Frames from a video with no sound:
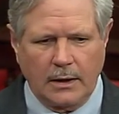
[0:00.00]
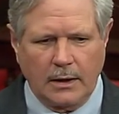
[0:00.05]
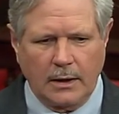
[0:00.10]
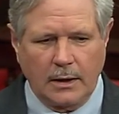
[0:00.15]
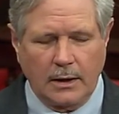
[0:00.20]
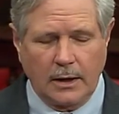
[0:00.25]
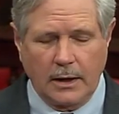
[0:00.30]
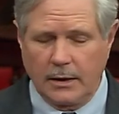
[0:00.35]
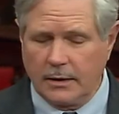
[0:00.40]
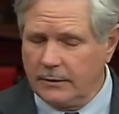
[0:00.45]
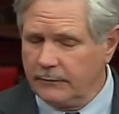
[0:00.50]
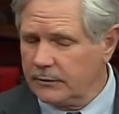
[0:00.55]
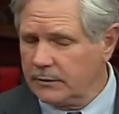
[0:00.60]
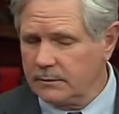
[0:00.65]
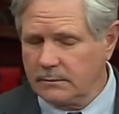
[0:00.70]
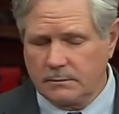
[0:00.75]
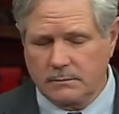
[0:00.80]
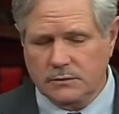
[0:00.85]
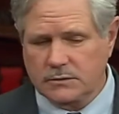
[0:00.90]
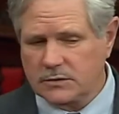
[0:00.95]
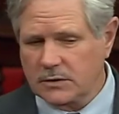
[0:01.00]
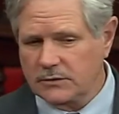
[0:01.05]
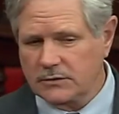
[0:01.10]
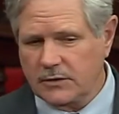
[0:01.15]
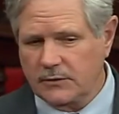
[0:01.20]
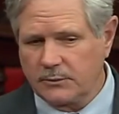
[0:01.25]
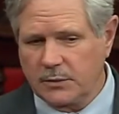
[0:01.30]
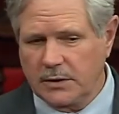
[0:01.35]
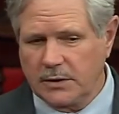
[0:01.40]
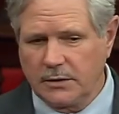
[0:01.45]
and even since
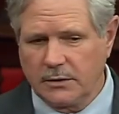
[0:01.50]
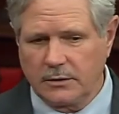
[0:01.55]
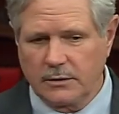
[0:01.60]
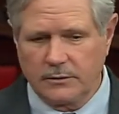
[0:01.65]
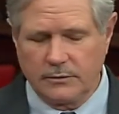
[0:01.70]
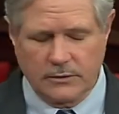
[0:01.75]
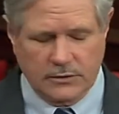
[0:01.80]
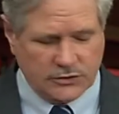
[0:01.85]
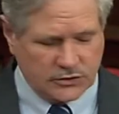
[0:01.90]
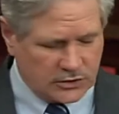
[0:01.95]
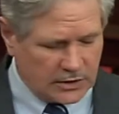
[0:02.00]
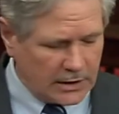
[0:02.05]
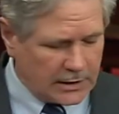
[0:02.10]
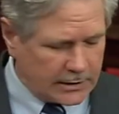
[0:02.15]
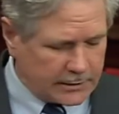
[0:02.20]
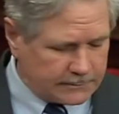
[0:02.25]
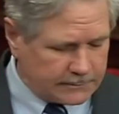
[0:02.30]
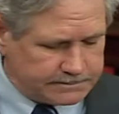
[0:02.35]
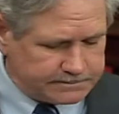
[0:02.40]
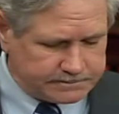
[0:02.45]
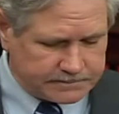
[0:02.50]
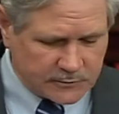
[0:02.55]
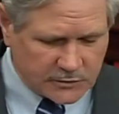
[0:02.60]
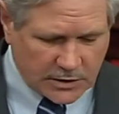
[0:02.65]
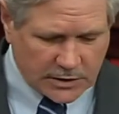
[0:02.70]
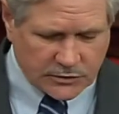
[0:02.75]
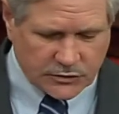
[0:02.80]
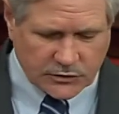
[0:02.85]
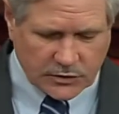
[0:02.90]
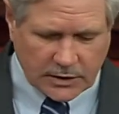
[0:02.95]
I've been here in the Senate
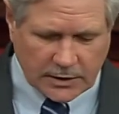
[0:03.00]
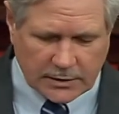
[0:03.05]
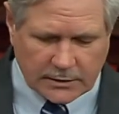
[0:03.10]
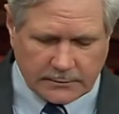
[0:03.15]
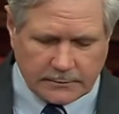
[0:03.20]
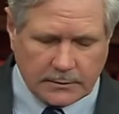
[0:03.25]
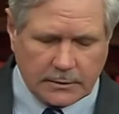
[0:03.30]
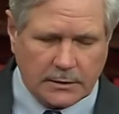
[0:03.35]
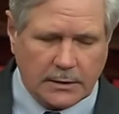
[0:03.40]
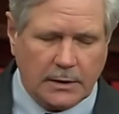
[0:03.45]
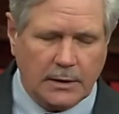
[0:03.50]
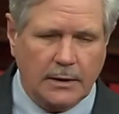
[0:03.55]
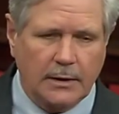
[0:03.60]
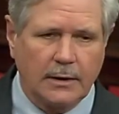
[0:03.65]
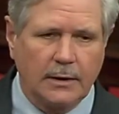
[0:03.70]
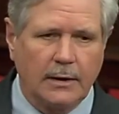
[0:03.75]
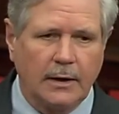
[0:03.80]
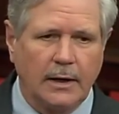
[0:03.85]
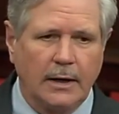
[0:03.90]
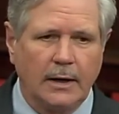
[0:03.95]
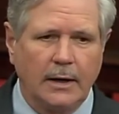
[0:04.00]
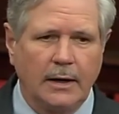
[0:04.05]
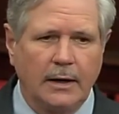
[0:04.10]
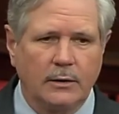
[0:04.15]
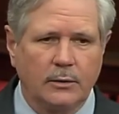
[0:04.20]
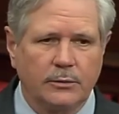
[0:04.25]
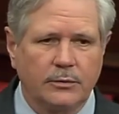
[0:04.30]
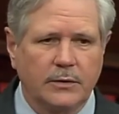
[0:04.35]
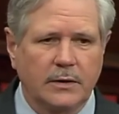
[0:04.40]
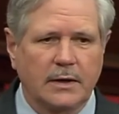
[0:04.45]
since then, I
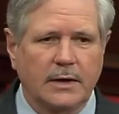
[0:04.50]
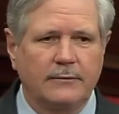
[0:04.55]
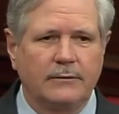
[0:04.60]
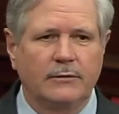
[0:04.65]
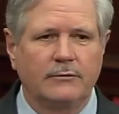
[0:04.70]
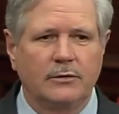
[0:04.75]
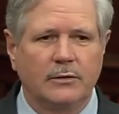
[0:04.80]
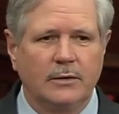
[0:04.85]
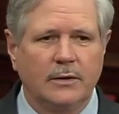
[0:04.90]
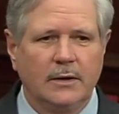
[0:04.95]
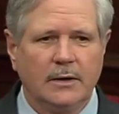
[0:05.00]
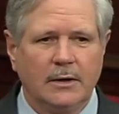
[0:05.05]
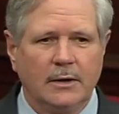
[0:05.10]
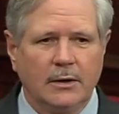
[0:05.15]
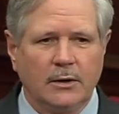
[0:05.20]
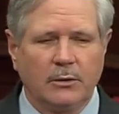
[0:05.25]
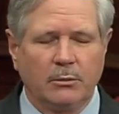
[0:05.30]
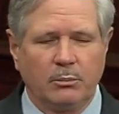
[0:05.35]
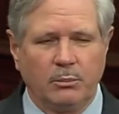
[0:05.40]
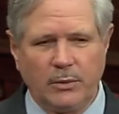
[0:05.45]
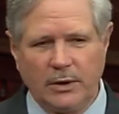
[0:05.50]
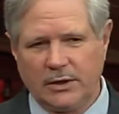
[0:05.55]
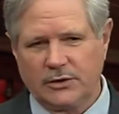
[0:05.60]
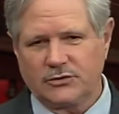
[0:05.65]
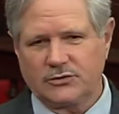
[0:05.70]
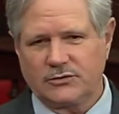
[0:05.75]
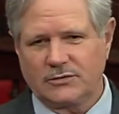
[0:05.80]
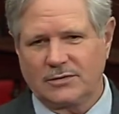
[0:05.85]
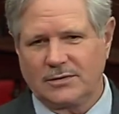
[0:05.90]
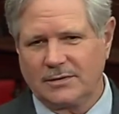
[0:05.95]
don't think I've ever
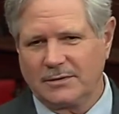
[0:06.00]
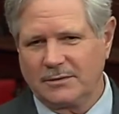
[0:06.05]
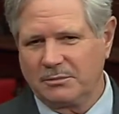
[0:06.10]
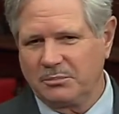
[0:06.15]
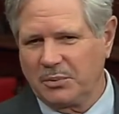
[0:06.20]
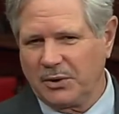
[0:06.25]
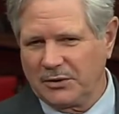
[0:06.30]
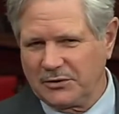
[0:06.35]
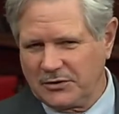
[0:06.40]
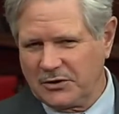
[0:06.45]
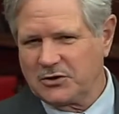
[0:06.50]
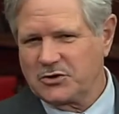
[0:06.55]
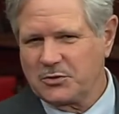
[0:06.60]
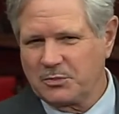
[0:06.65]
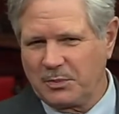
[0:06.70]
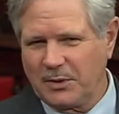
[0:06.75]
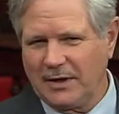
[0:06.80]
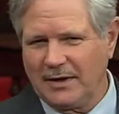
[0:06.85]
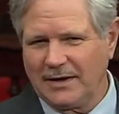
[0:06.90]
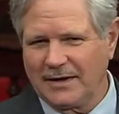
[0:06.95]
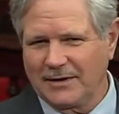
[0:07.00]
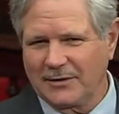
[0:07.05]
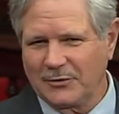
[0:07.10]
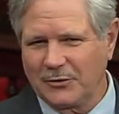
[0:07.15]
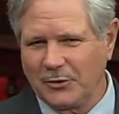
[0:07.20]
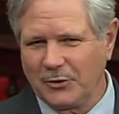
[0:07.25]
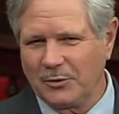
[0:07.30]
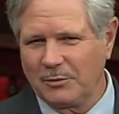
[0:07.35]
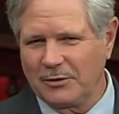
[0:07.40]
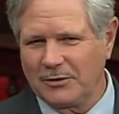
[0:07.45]
missed participating at
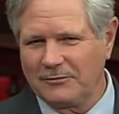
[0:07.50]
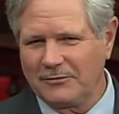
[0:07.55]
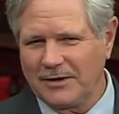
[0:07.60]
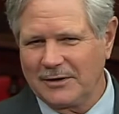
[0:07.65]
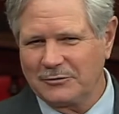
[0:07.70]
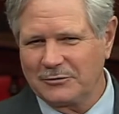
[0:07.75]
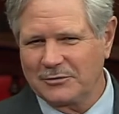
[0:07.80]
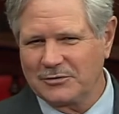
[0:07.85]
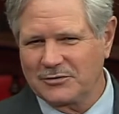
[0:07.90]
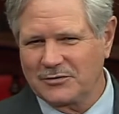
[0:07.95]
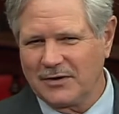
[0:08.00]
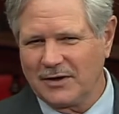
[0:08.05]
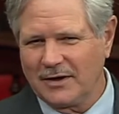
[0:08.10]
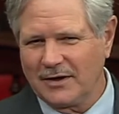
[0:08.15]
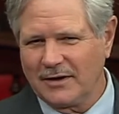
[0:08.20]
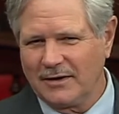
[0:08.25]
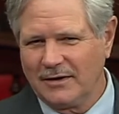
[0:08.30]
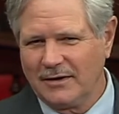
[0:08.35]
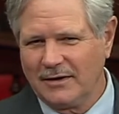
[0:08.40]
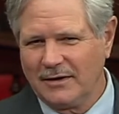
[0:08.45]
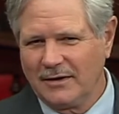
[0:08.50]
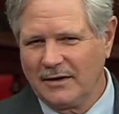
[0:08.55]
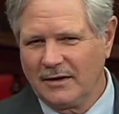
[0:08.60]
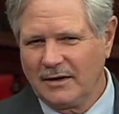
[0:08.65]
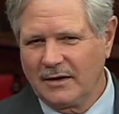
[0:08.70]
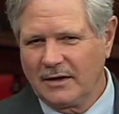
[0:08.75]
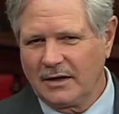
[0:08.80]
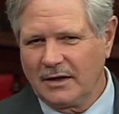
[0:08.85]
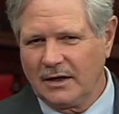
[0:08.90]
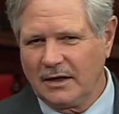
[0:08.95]
home on Veterans Day
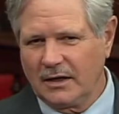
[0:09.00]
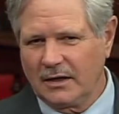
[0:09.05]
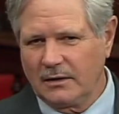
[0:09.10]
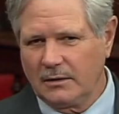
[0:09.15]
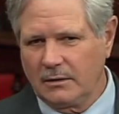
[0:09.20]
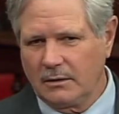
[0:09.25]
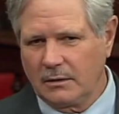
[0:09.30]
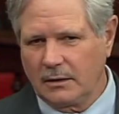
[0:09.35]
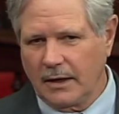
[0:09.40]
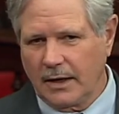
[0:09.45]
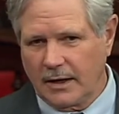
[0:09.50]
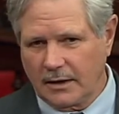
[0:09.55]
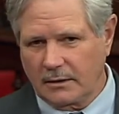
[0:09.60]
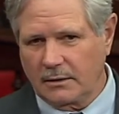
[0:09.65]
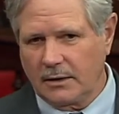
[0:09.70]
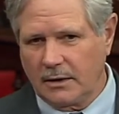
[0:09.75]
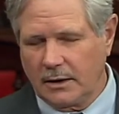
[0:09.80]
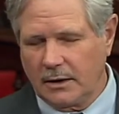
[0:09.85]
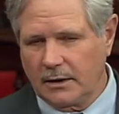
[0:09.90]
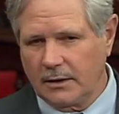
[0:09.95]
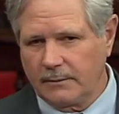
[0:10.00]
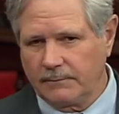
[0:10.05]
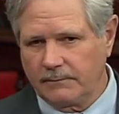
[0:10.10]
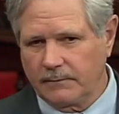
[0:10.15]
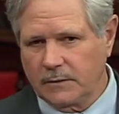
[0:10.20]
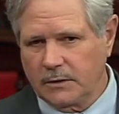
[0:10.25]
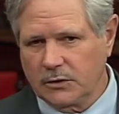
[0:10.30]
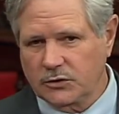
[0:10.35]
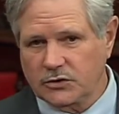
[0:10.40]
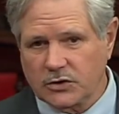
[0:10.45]
in
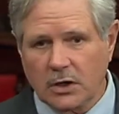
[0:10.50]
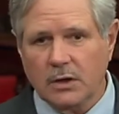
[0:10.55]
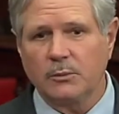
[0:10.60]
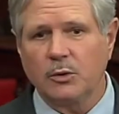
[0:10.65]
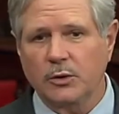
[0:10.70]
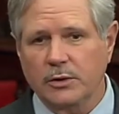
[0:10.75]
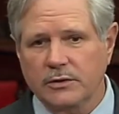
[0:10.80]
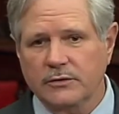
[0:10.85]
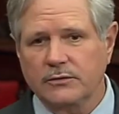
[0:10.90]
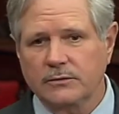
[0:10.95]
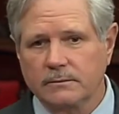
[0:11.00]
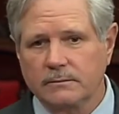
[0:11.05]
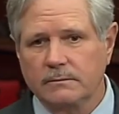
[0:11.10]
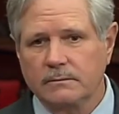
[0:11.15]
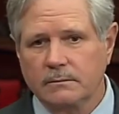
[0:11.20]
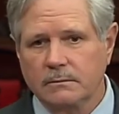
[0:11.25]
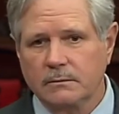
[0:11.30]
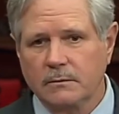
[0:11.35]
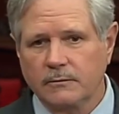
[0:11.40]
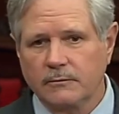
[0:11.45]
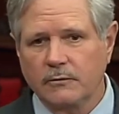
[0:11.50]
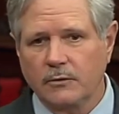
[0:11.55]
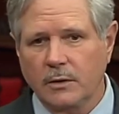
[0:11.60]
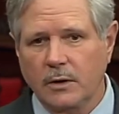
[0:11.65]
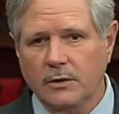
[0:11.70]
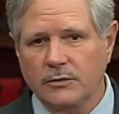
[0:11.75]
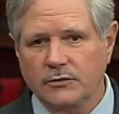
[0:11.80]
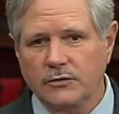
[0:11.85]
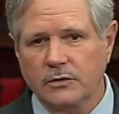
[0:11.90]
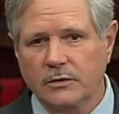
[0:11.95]
ceremonies for
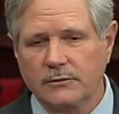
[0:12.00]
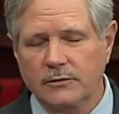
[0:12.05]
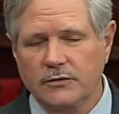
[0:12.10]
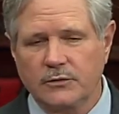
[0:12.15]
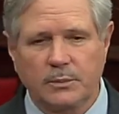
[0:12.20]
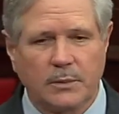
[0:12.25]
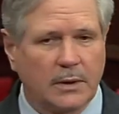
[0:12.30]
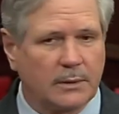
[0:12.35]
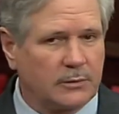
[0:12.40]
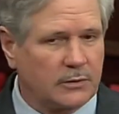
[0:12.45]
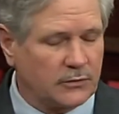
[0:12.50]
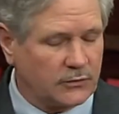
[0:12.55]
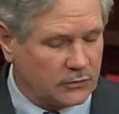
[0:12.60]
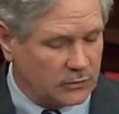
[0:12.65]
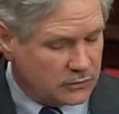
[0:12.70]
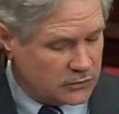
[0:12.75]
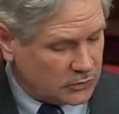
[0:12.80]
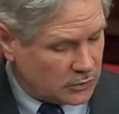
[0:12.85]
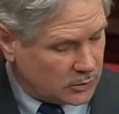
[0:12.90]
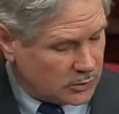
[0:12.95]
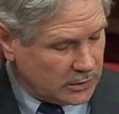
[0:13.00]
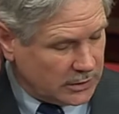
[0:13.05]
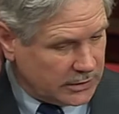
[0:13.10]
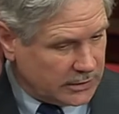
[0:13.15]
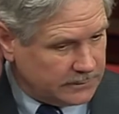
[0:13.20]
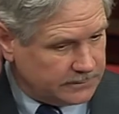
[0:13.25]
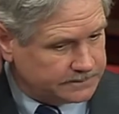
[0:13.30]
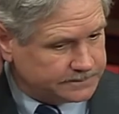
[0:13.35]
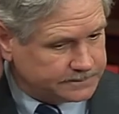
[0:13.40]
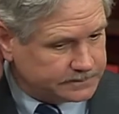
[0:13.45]
our service members. And so
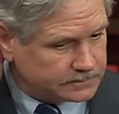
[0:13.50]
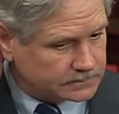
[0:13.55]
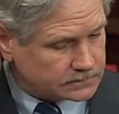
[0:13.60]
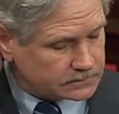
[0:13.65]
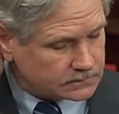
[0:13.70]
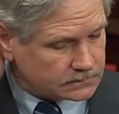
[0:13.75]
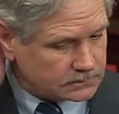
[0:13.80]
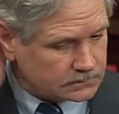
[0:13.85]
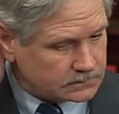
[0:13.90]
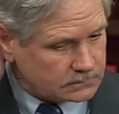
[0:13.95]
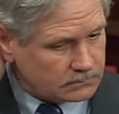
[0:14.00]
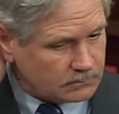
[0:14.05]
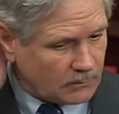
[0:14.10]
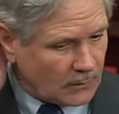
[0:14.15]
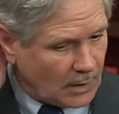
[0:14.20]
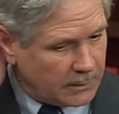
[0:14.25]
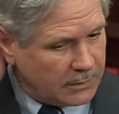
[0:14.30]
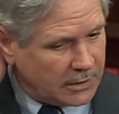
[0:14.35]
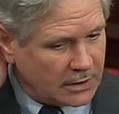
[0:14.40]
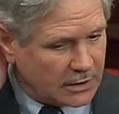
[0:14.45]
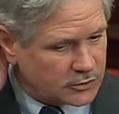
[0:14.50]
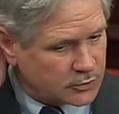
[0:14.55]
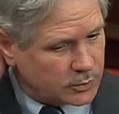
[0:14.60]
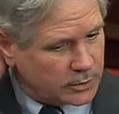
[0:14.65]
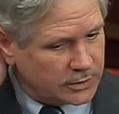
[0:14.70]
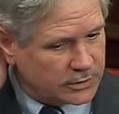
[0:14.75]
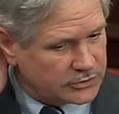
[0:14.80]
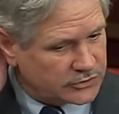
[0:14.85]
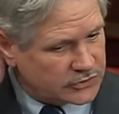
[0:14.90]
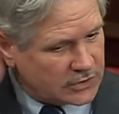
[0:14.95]
really, because we
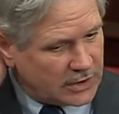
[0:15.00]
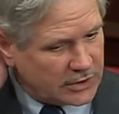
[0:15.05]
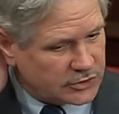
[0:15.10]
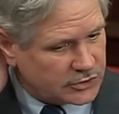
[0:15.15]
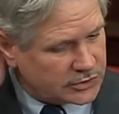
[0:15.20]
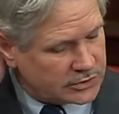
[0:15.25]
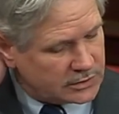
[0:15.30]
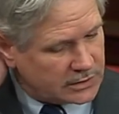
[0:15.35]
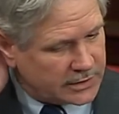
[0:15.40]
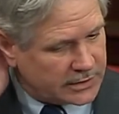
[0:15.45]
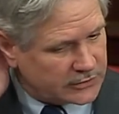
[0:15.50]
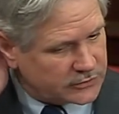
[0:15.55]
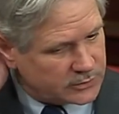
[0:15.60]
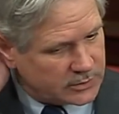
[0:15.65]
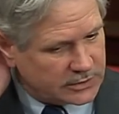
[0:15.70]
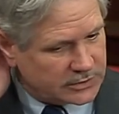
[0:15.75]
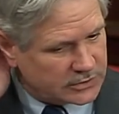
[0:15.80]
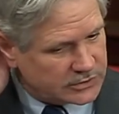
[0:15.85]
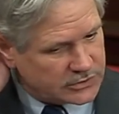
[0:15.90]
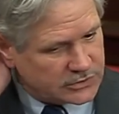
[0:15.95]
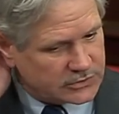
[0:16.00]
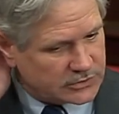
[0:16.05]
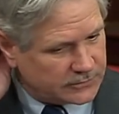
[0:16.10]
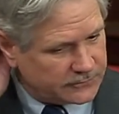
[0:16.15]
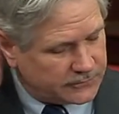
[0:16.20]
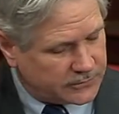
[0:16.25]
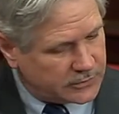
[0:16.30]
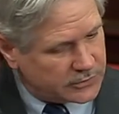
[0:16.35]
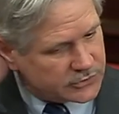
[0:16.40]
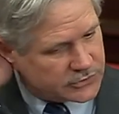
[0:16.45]
were in session last week, this is the
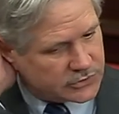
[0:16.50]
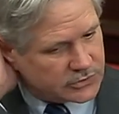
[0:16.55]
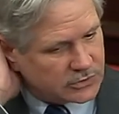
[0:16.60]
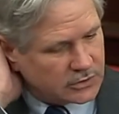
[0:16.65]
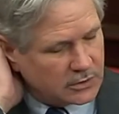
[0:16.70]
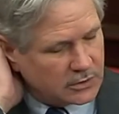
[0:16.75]
first